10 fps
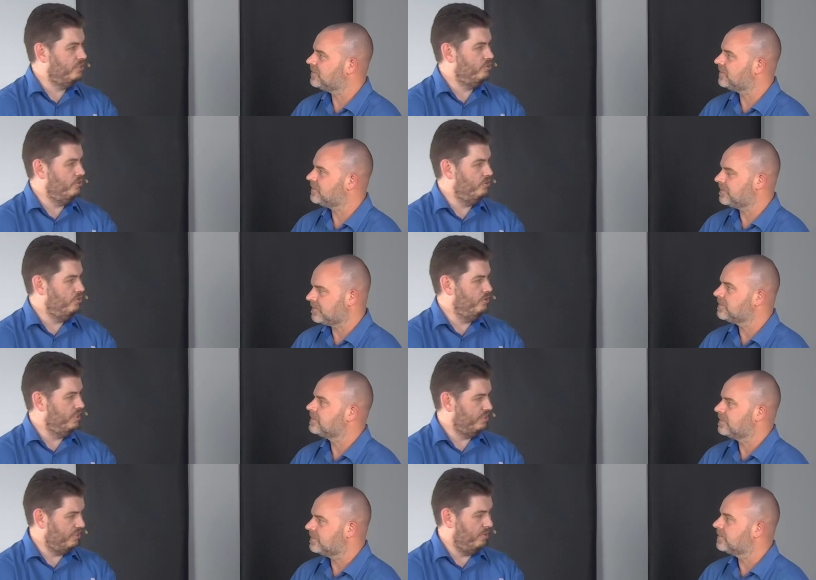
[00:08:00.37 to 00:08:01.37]
Speaker 1: to
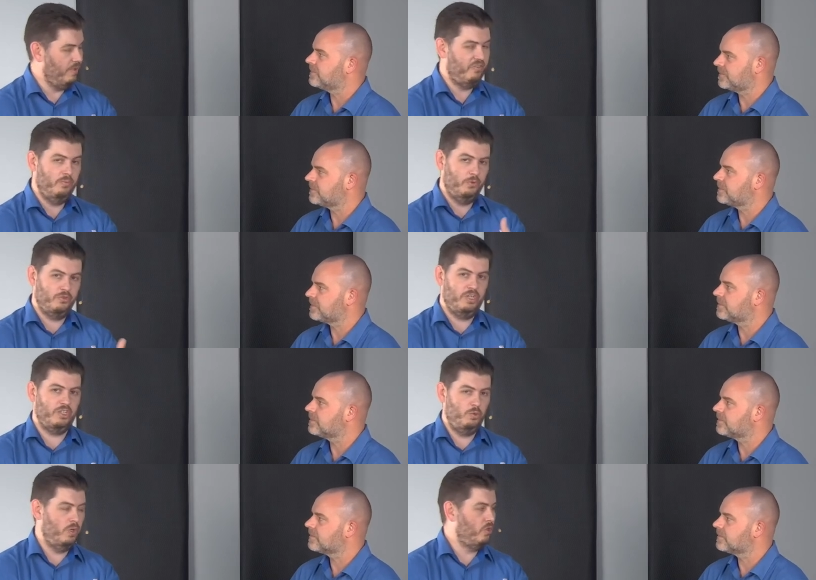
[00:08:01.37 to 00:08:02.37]
the Tesira platform, they also
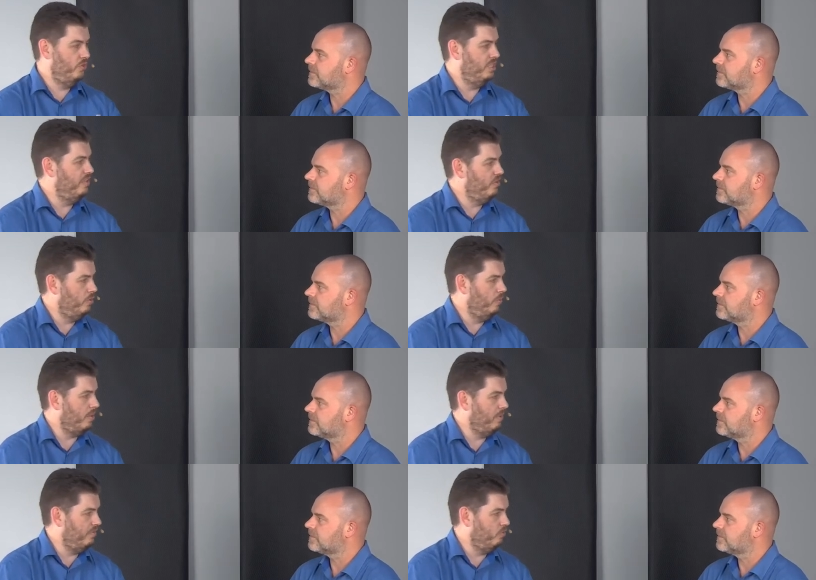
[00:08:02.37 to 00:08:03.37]
actually work on the Devio
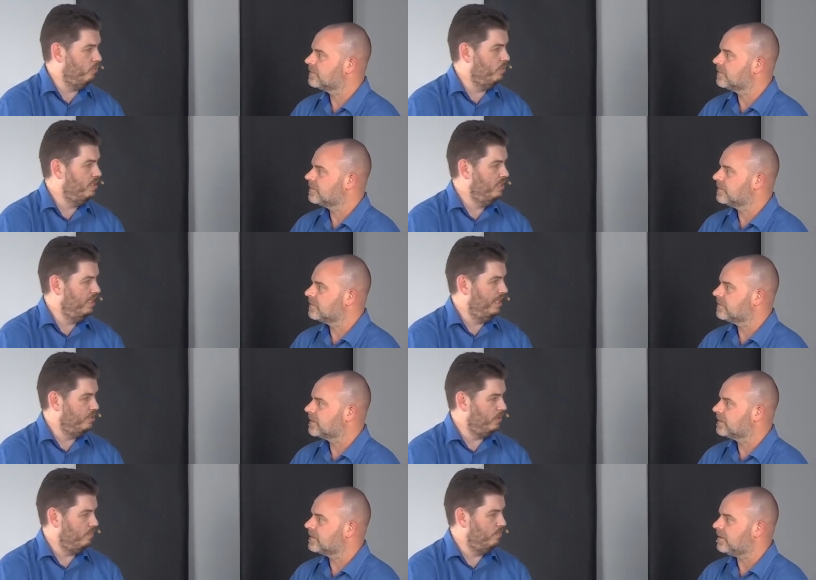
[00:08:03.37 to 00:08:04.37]
mic platform
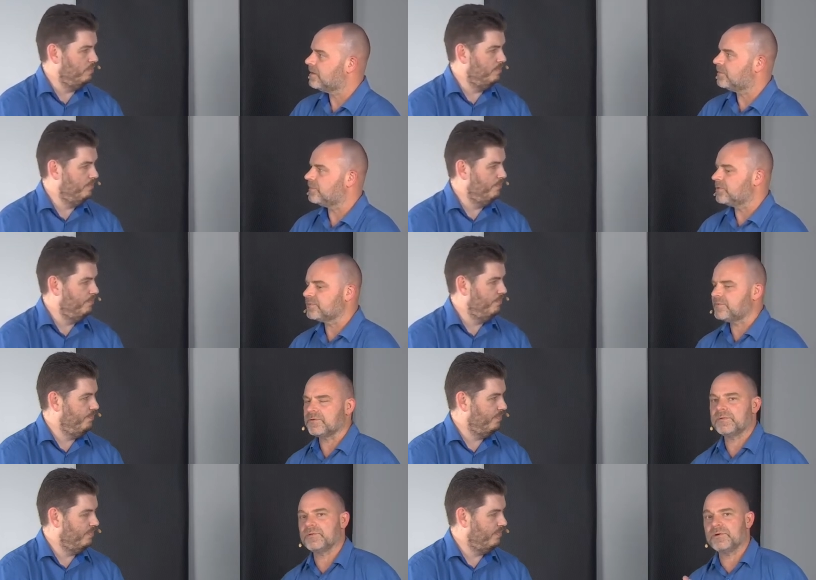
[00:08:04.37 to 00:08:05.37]
as well. Oh,
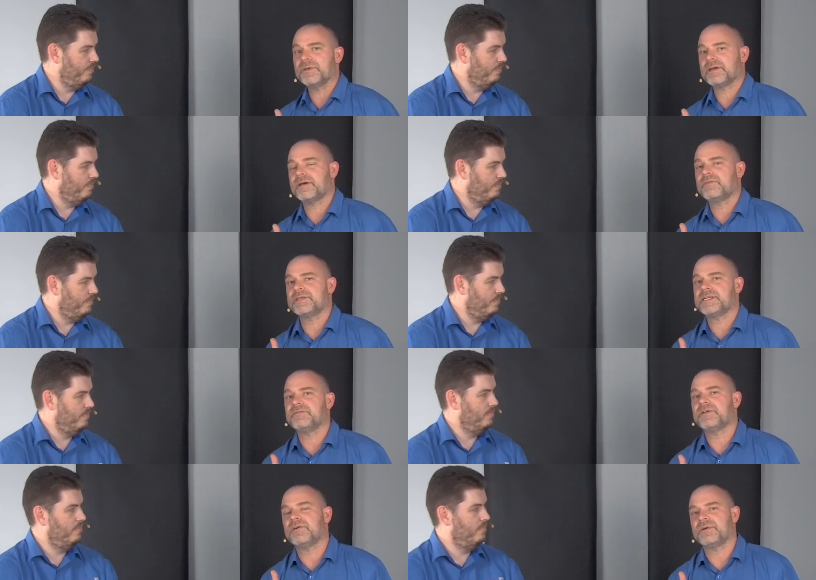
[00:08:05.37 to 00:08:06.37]
beautiful.
Speaker 2: We will be covering
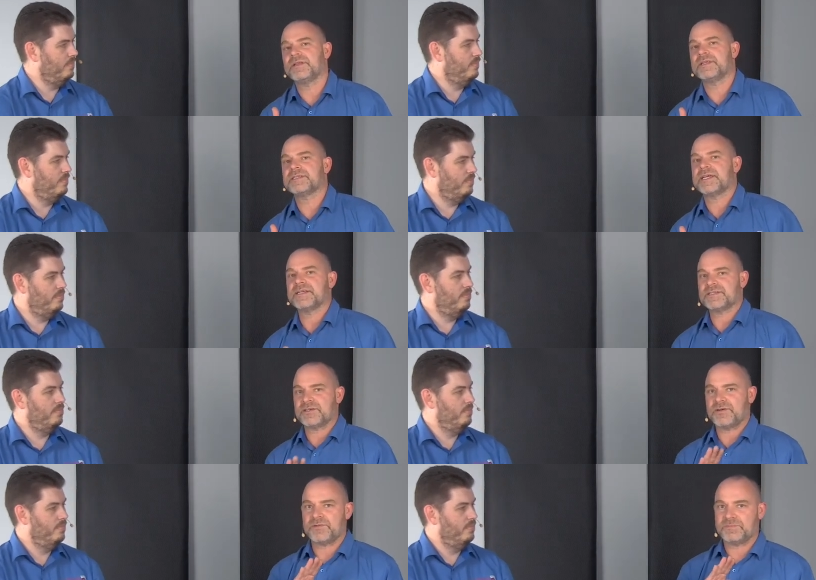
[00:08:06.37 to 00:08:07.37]
Devio one of these days,
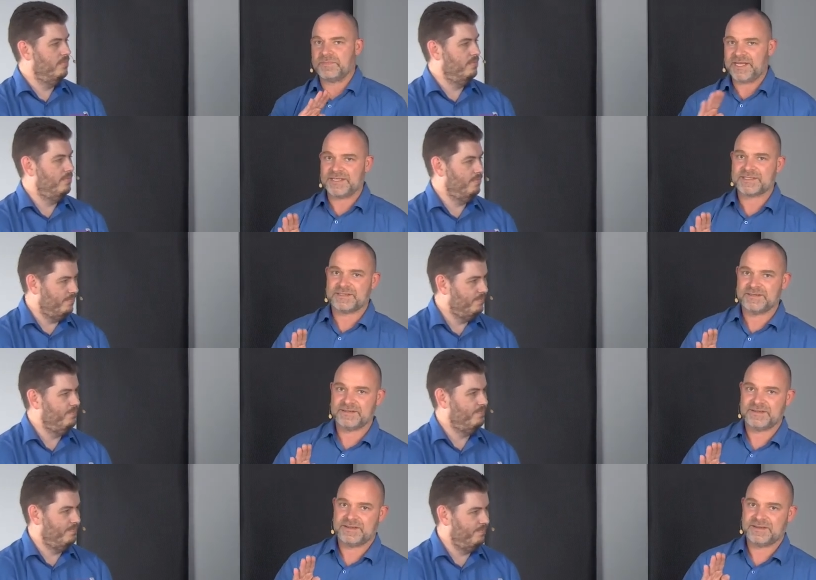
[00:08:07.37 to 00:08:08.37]
so hit
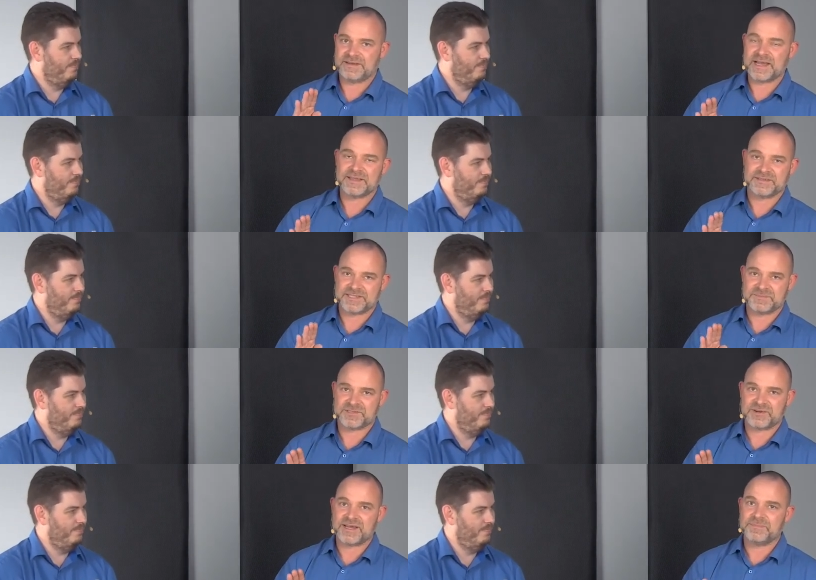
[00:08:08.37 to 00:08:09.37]
like and
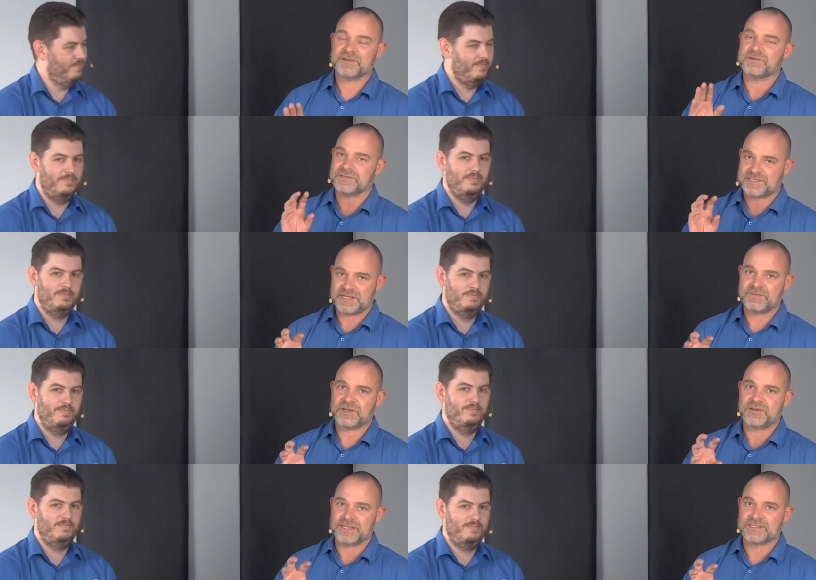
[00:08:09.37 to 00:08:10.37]
subscribe because
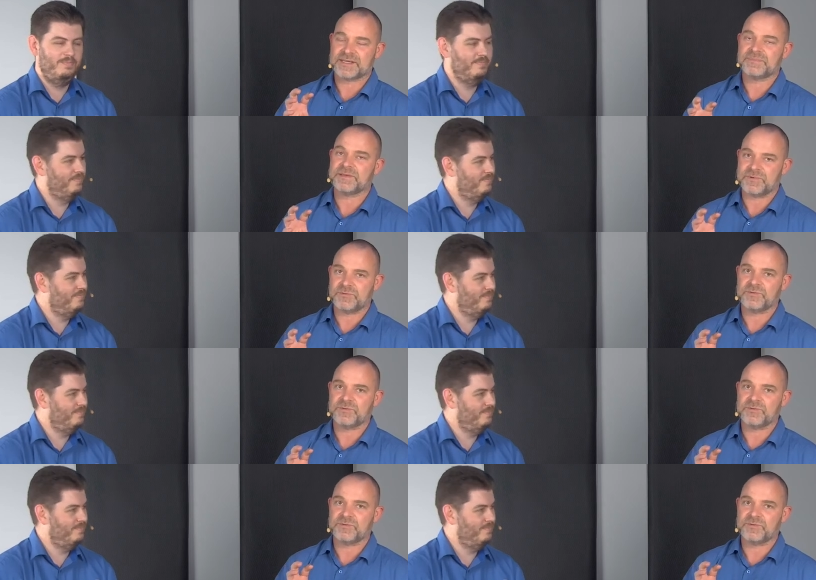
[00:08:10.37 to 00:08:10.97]
Devio is something we will